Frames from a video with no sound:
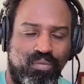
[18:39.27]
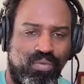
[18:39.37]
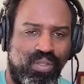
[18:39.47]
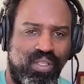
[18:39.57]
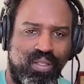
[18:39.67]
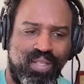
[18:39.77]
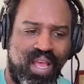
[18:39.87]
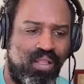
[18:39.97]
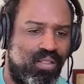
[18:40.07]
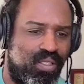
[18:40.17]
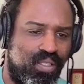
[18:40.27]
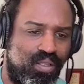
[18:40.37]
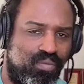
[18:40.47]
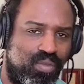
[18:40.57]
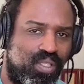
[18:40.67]
really talented
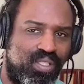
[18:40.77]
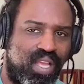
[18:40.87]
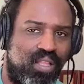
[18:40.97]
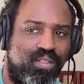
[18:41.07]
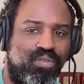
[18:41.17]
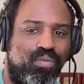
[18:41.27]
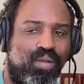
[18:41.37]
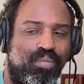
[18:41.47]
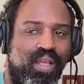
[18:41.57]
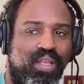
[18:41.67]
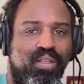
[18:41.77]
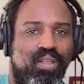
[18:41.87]
running back.